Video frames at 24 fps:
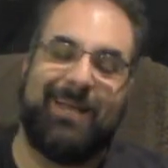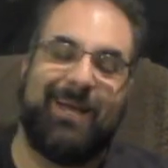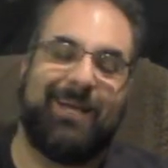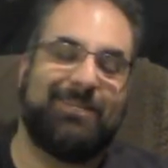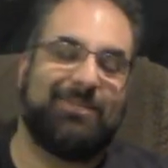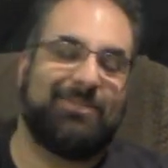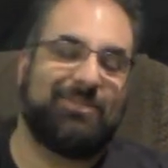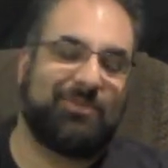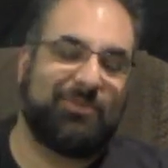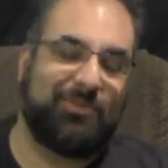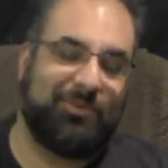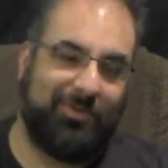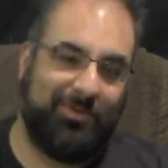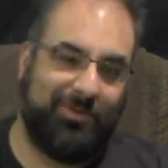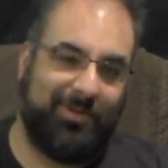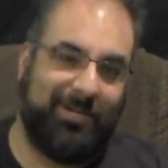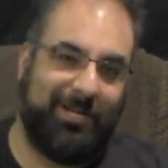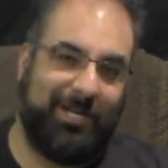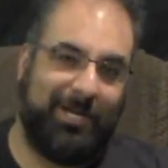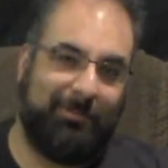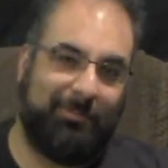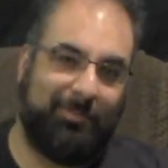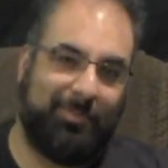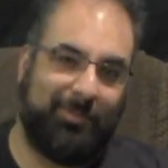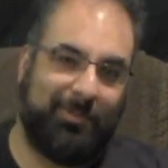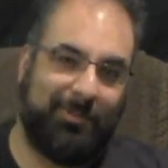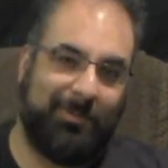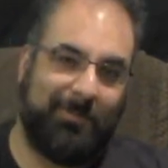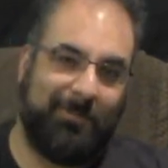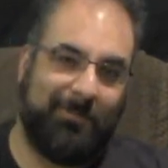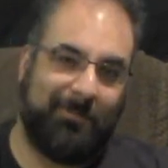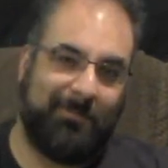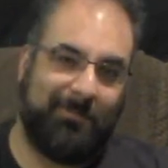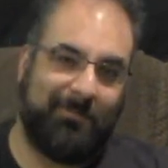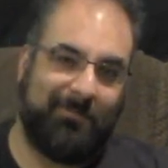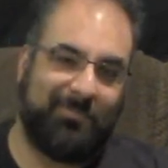screwed it up.
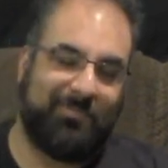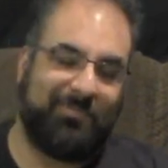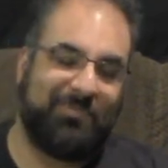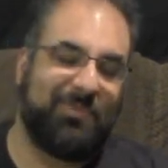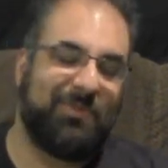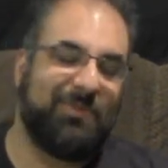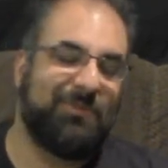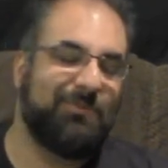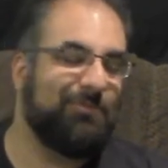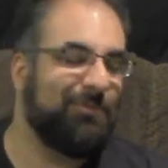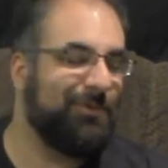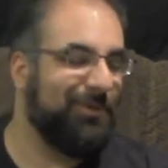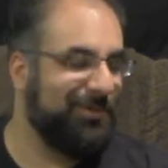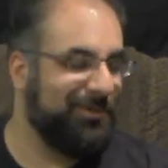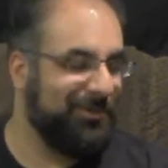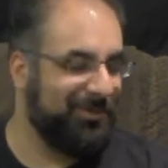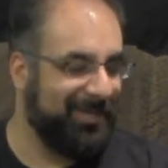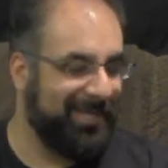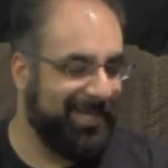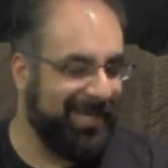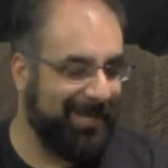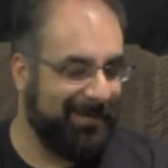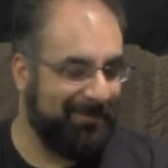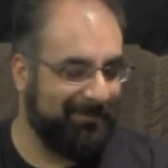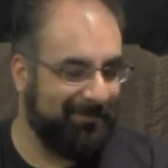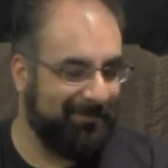So I'm going to do it again.